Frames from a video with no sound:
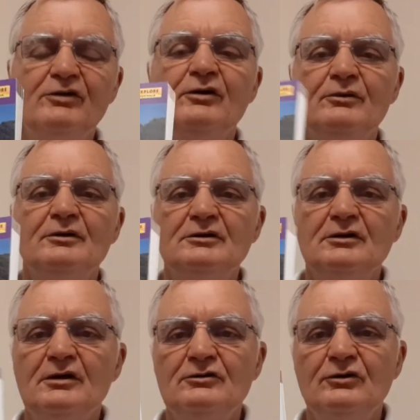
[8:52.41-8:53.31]
you
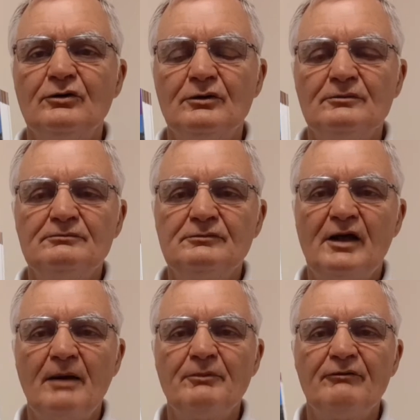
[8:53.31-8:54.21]
in your
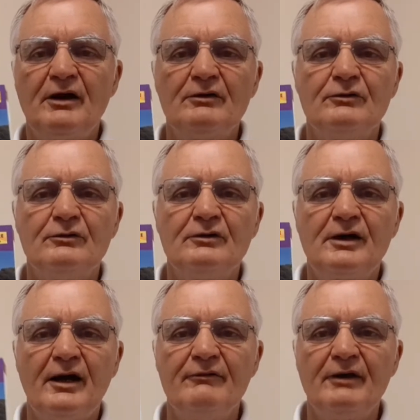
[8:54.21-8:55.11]
camper van or
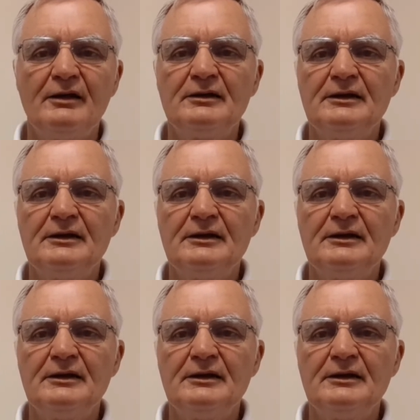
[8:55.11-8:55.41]
caravan.